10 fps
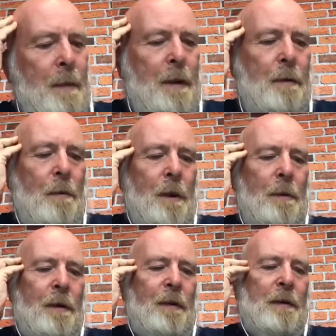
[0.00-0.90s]
But what
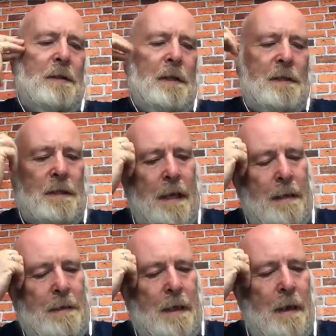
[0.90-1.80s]
you want to do is
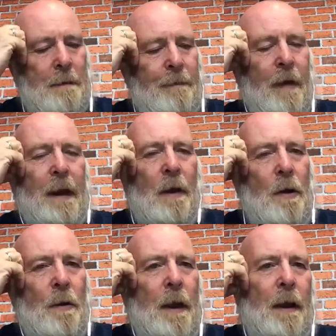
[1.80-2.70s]
see, find
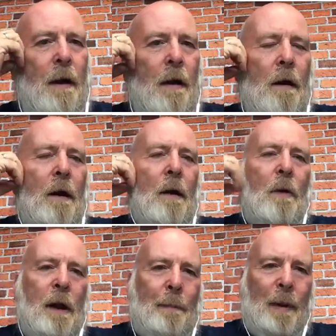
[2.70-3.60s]
out who they are,
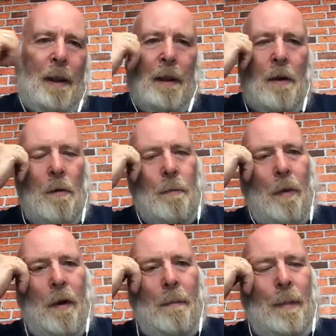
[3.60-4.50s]
what their political
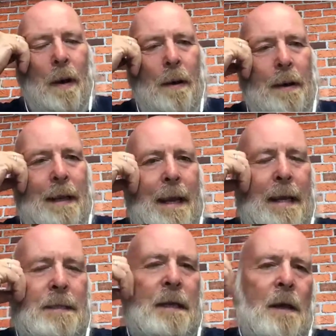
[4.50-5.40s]
party
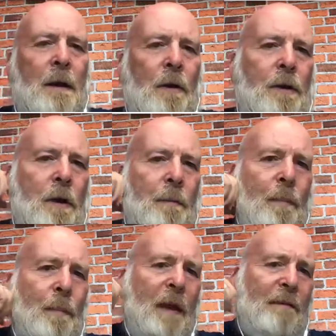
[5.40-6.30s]
is, look at
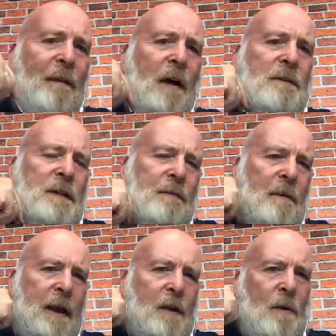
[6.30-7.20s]
their voting
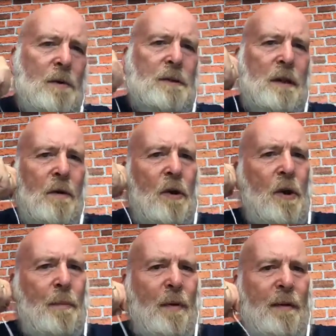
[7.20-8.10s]
records, so
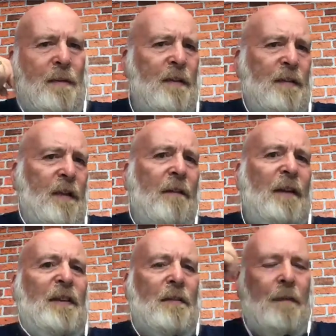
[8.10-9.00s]
look at previous. This stuff
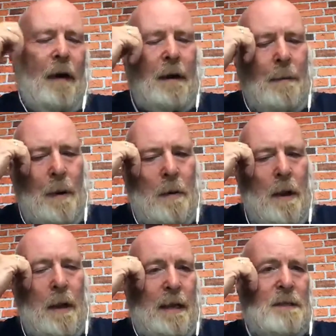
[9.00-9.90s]
is available.
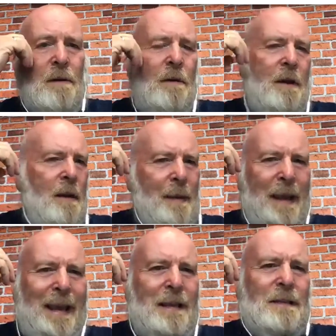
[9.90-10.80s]
It's not going to
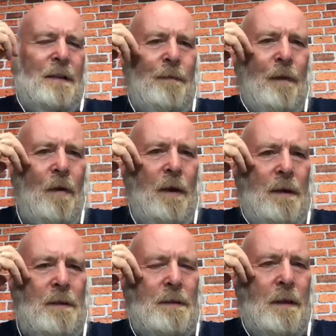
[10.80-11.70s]
be easy to
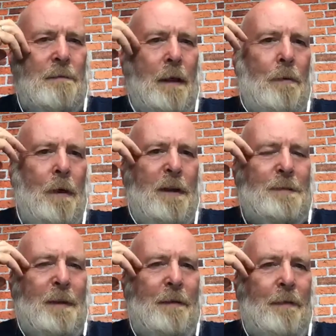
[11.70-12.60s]
find, so don't
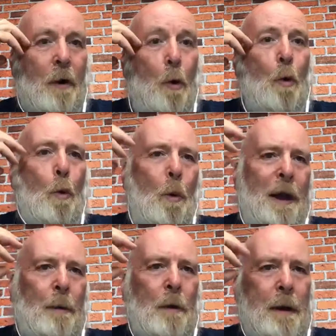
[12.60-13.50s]
ask me for,
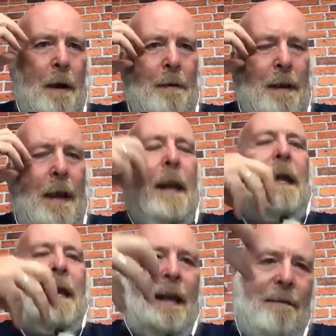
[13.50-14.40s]
where do I go to get
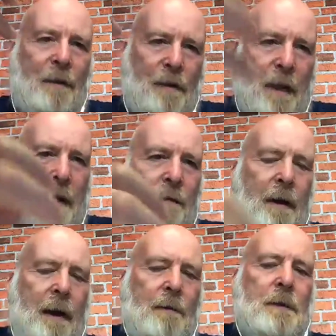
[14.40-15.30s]
it? You're going to have to dig
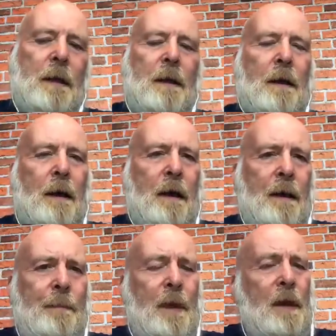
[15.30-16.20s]
around.
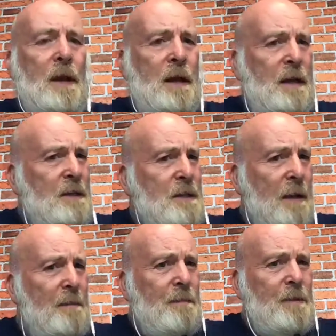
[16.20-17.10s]

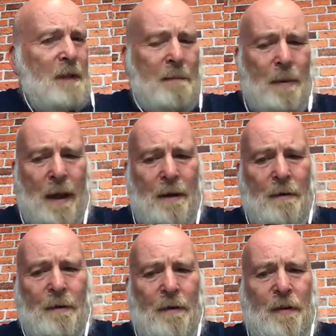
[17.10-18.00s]
Some planning
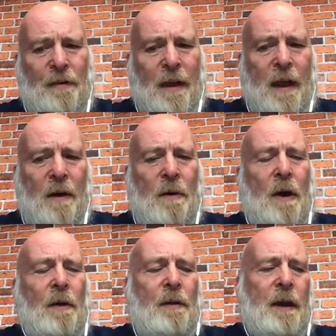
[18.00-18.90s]
authorities now,
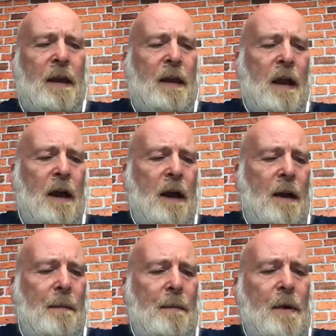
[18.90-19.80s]
the
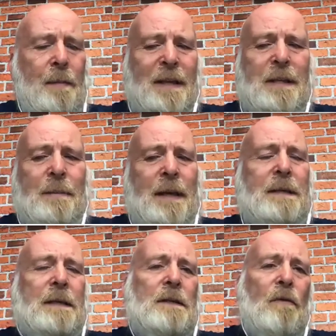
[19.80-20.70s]
committee
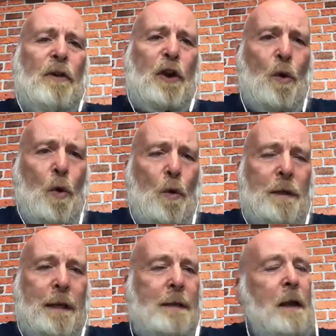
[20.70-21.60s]
meetings are
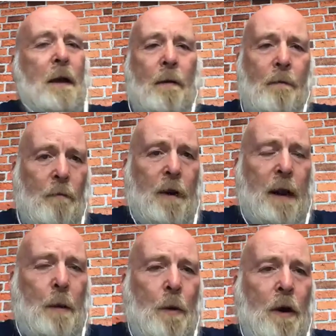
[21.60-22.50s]
recorded.
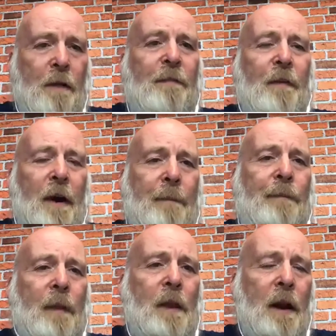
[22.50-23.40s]
Really worth,
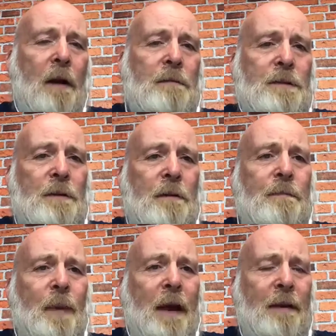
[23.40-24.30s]
sort
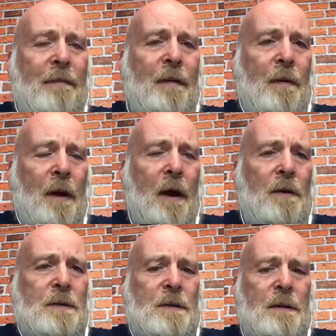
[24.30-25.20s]
of playing a few of
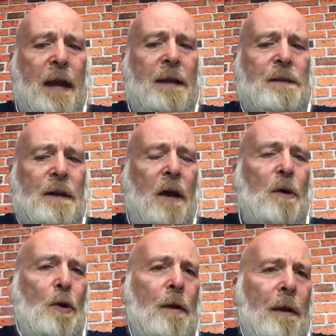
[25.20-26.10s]
those and getting to
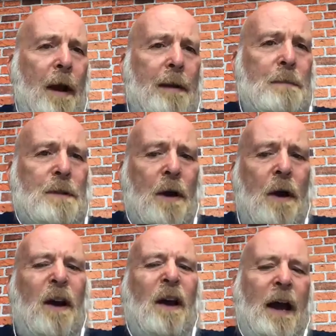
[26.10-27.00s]
know who the names
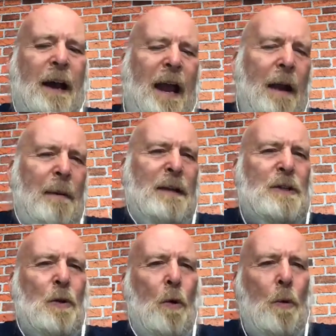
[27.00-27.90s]
are and how it
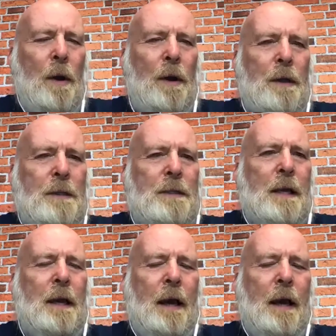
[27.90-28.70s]
sort of works.